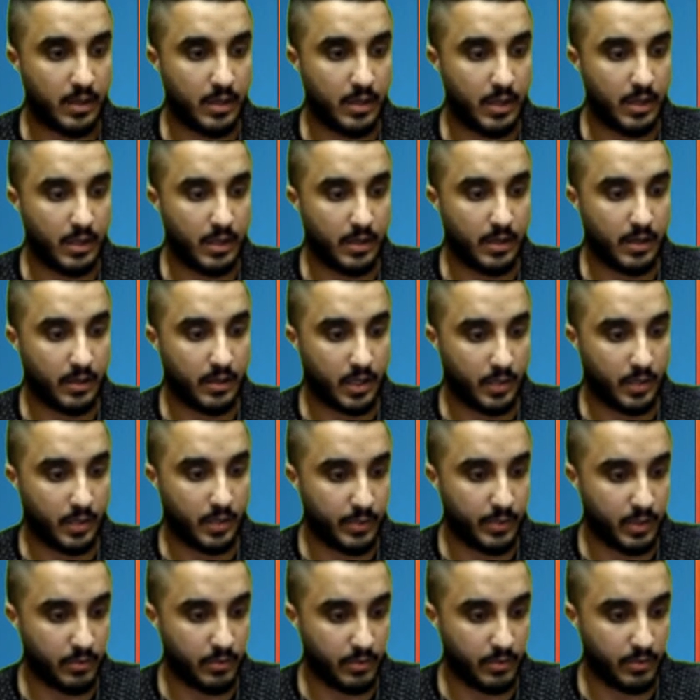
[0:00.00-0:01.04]
Another
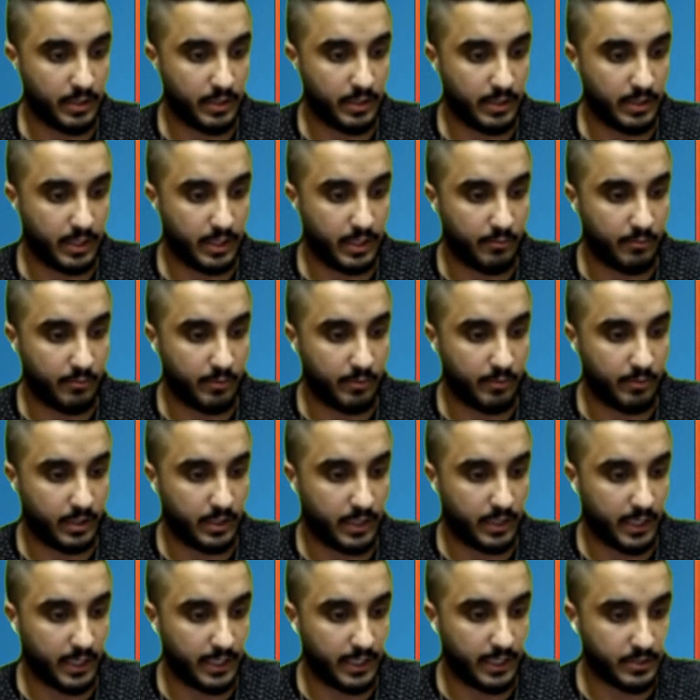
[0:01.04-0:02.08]
component that I really
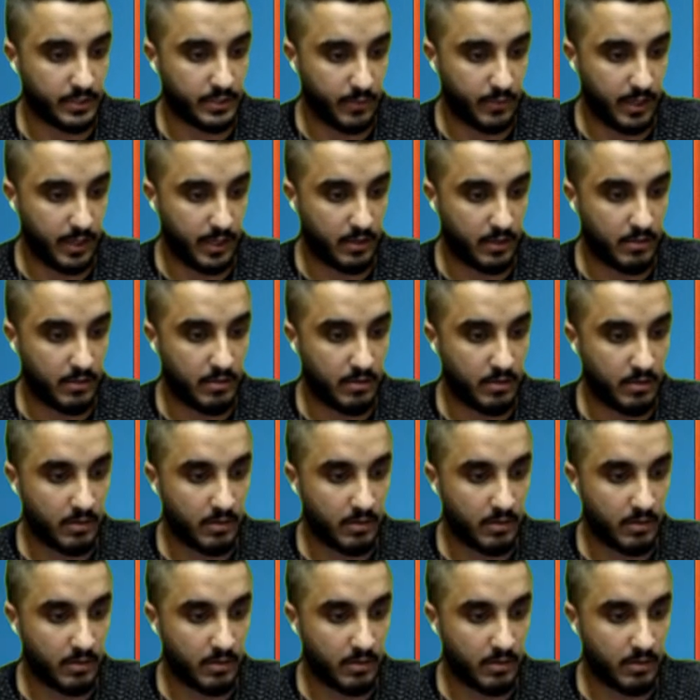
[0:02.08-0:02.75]
like as well